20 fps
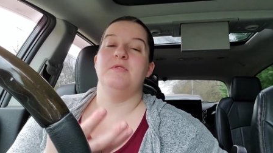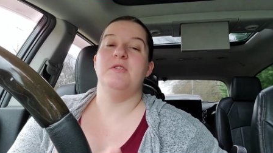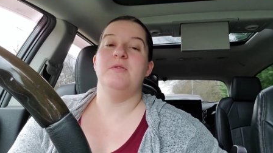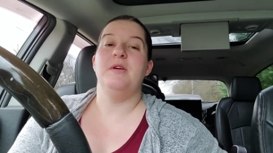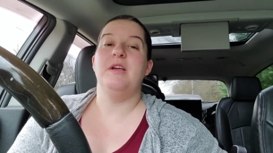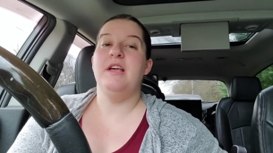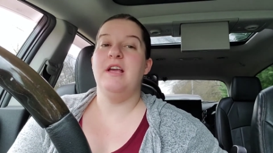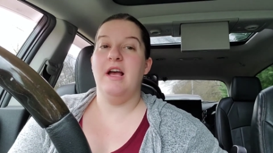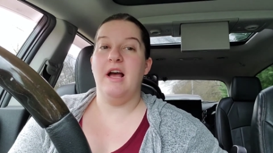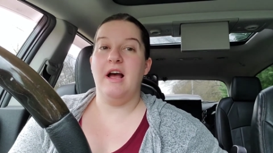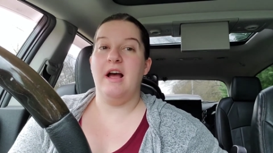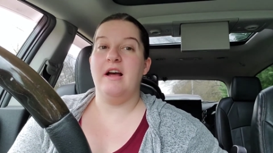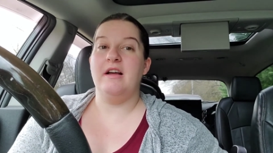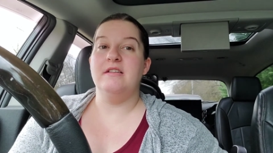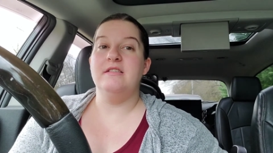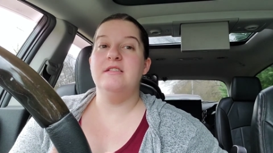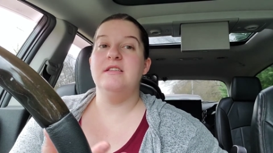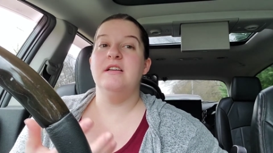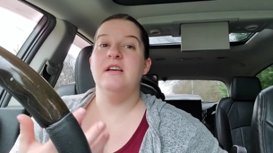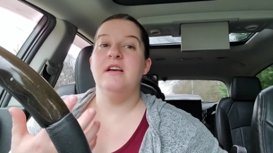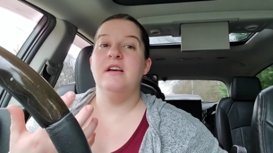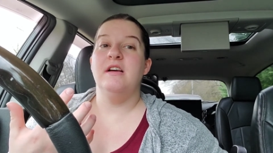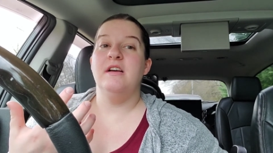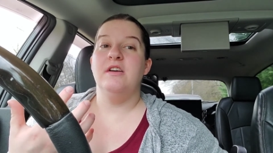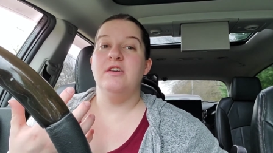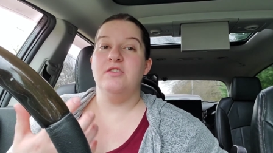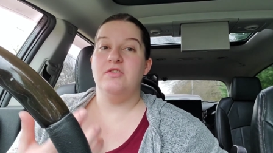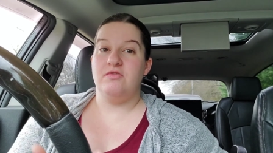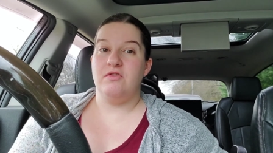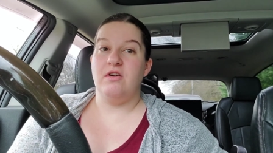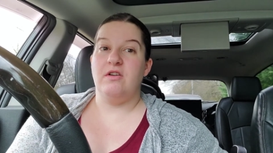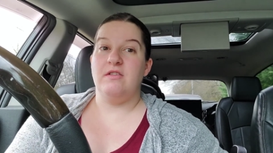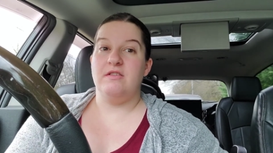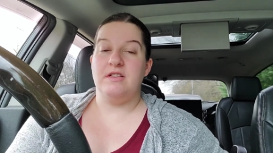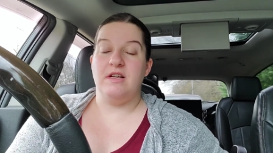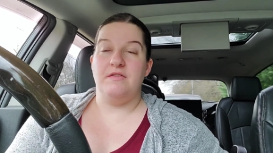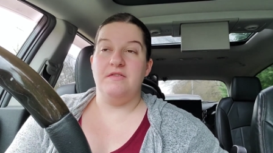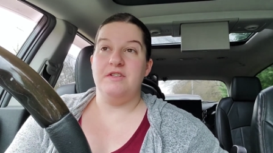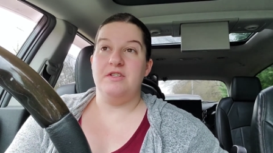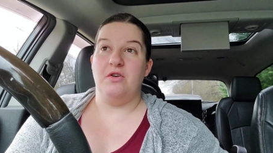So he has struggles
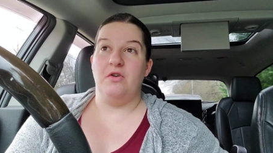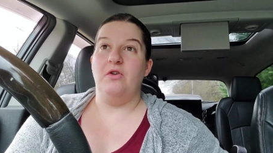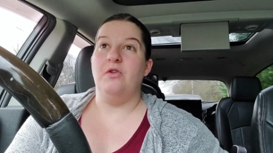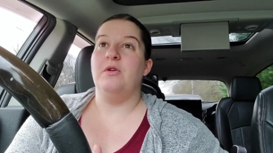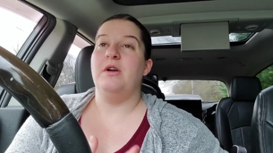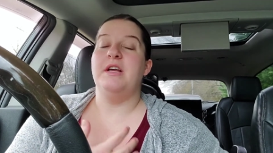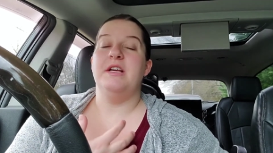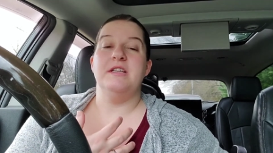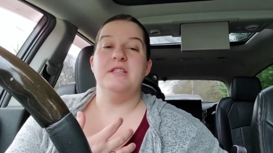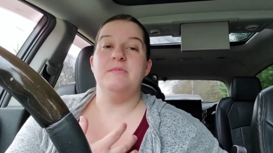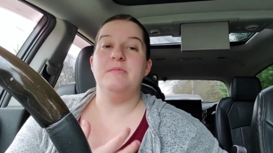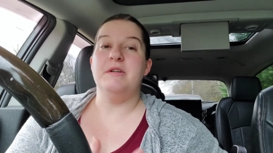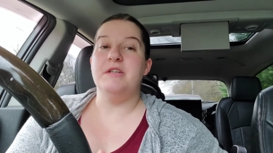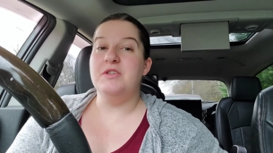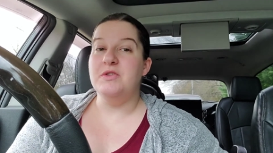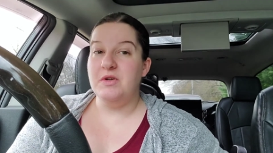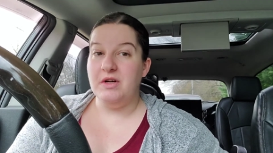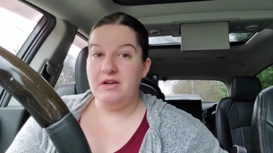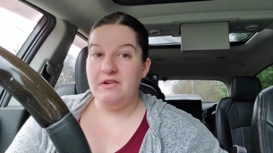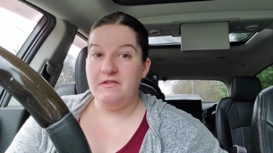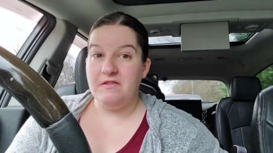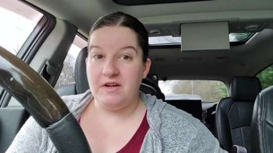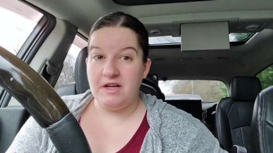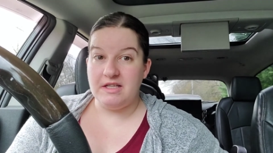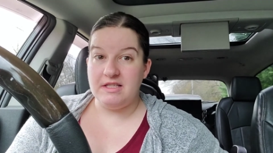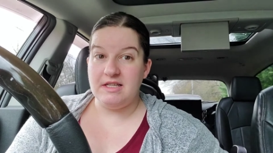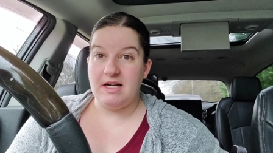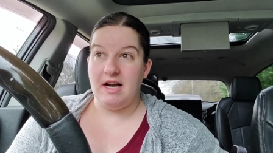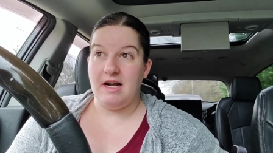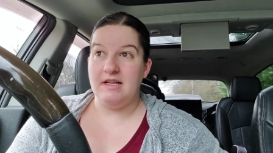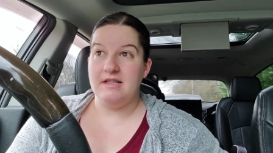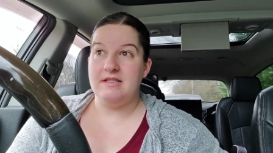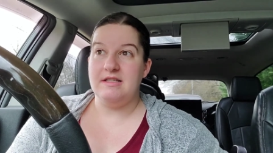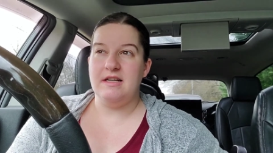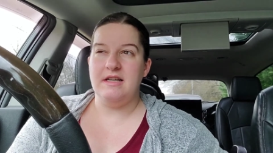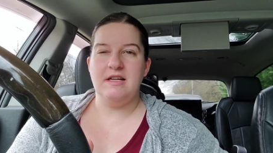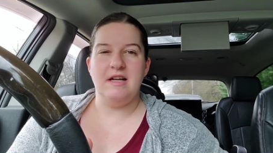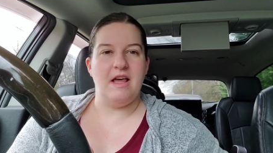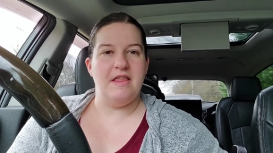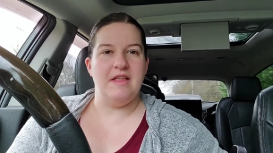of his own. He has been doing
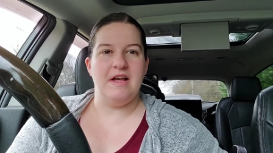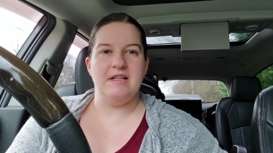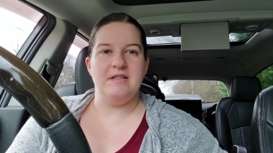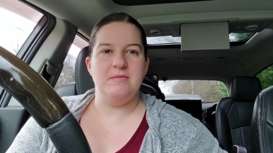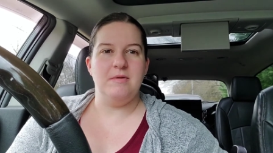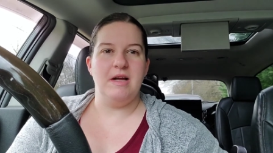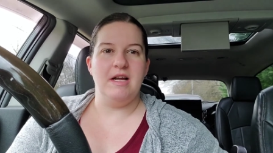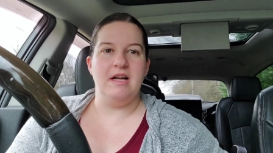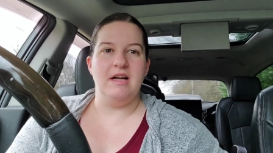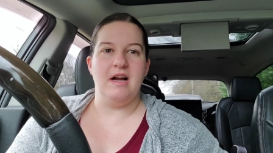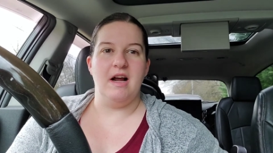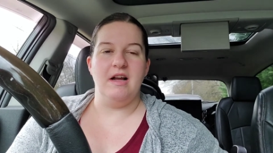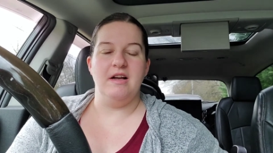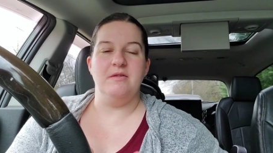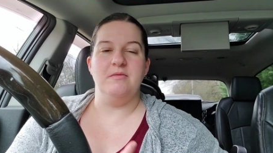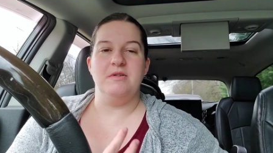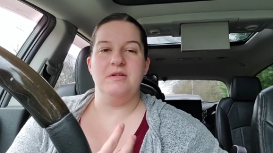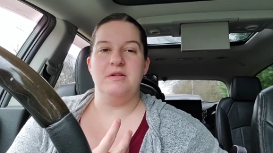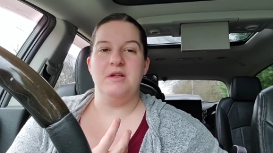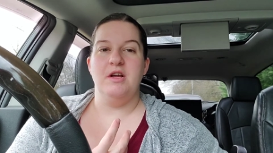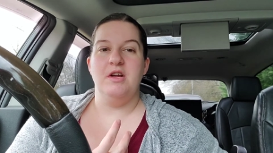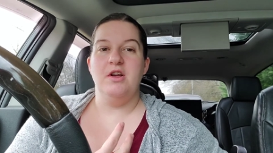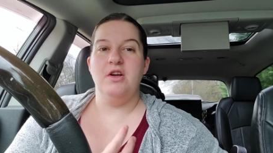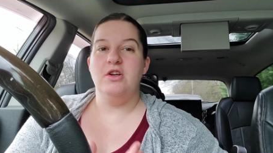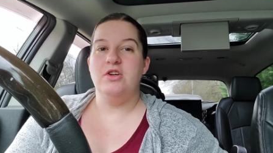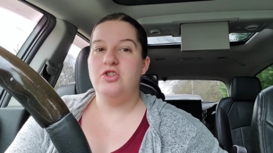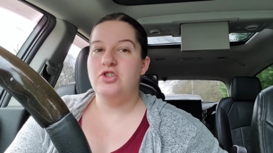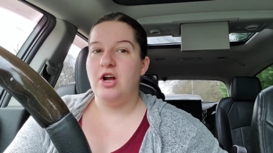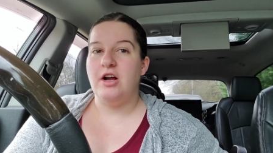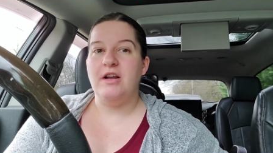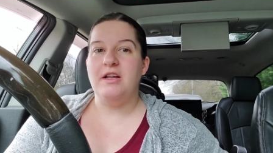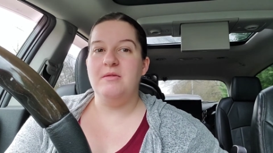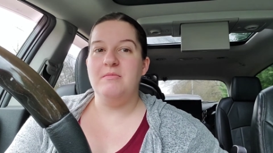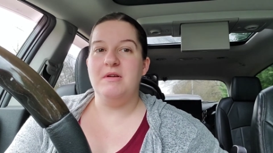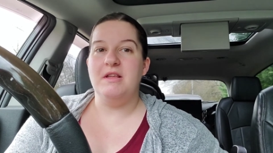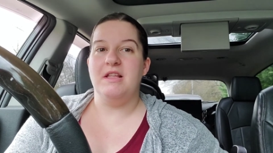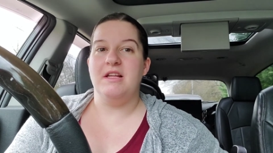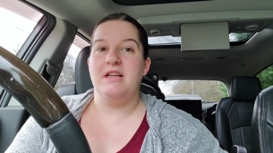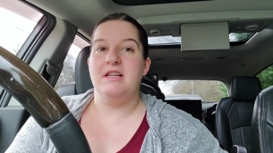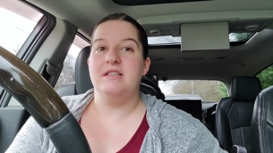fantastic. And that's why it kind of was shocking
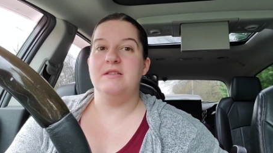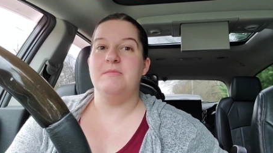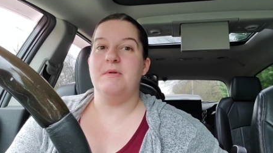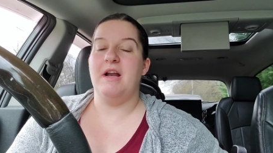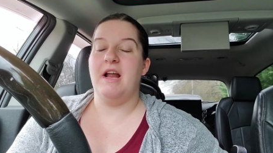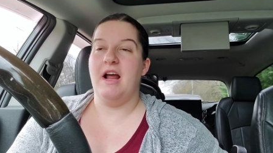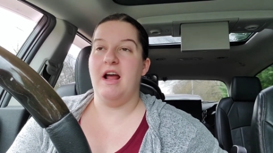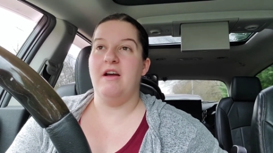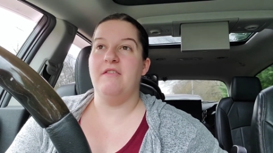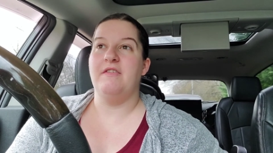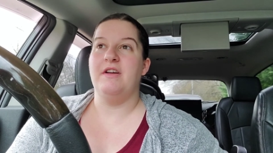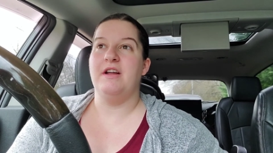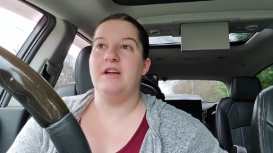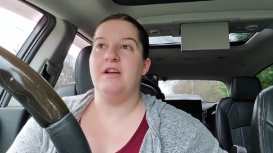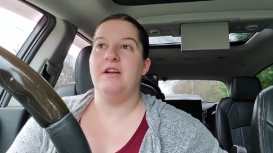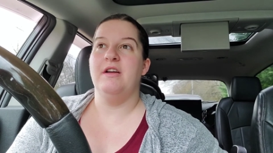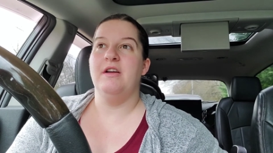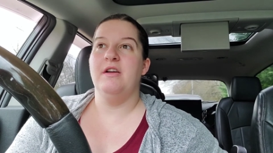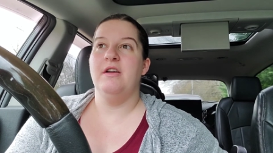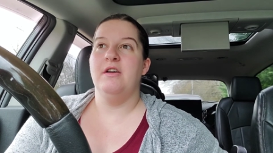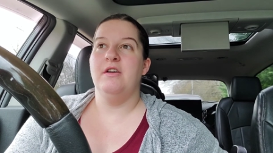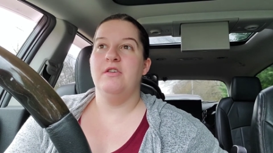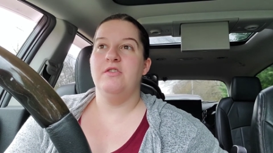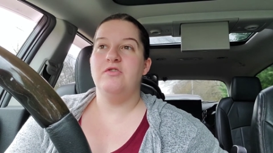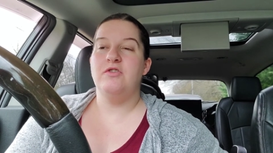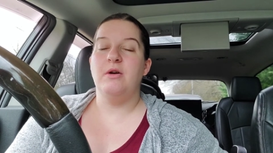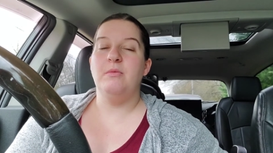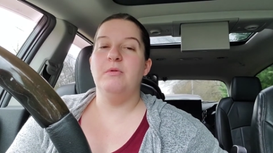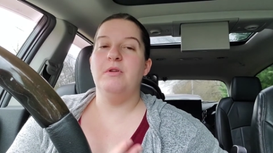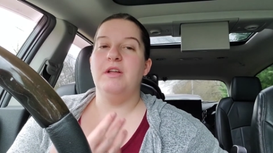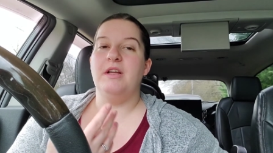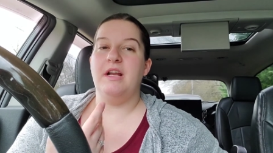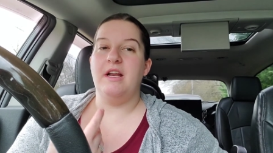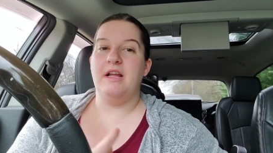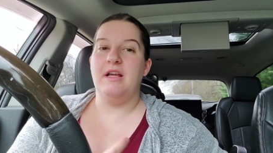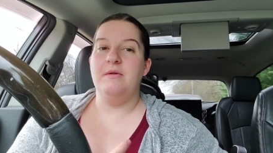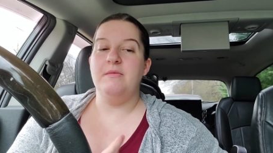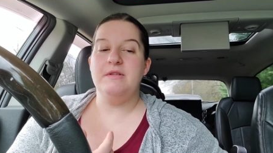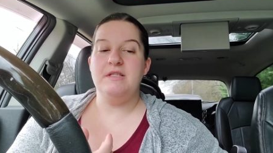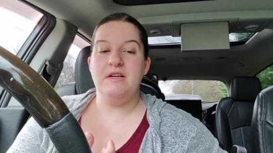me that he's been having trouble and
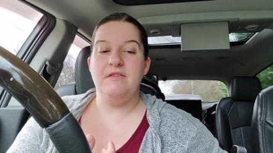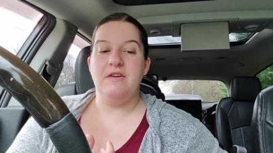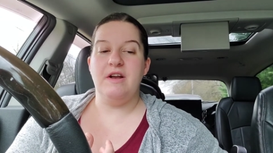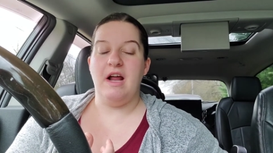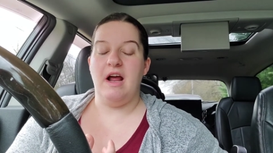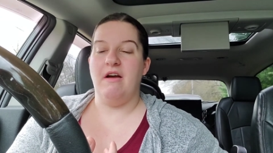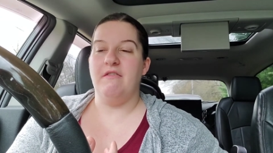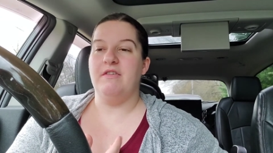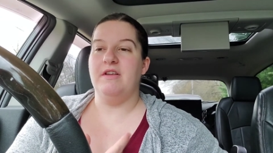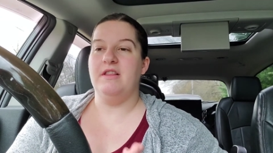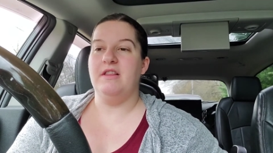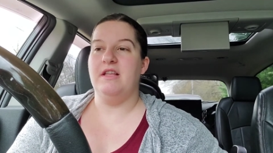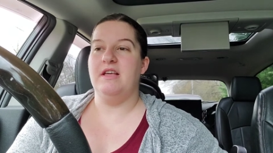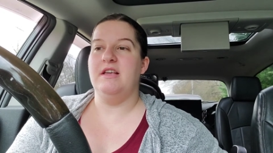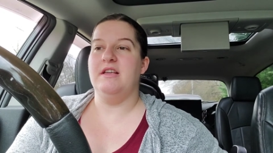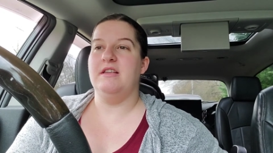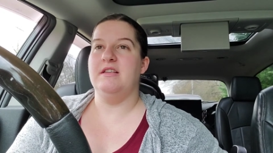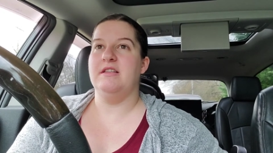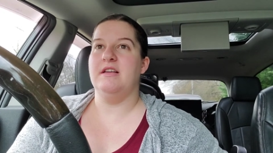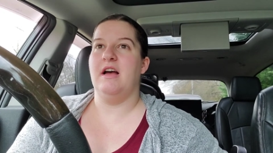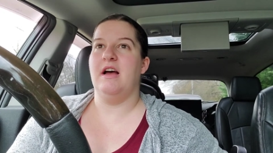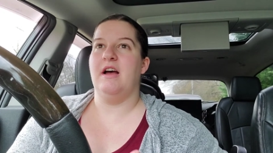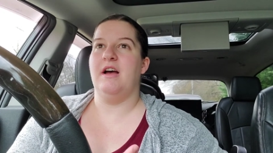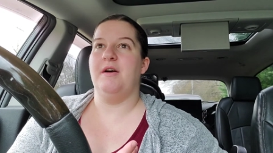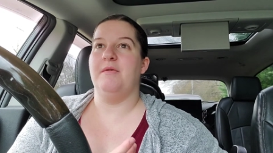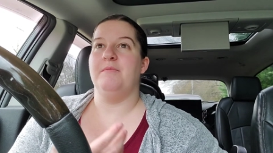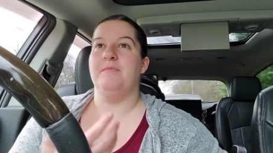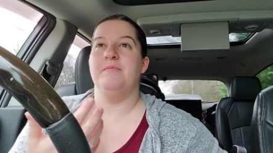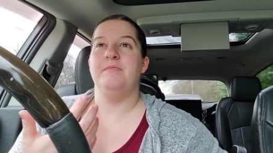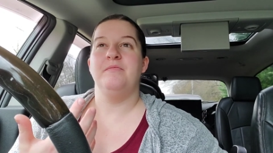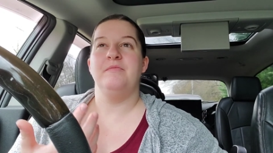he was even having the um,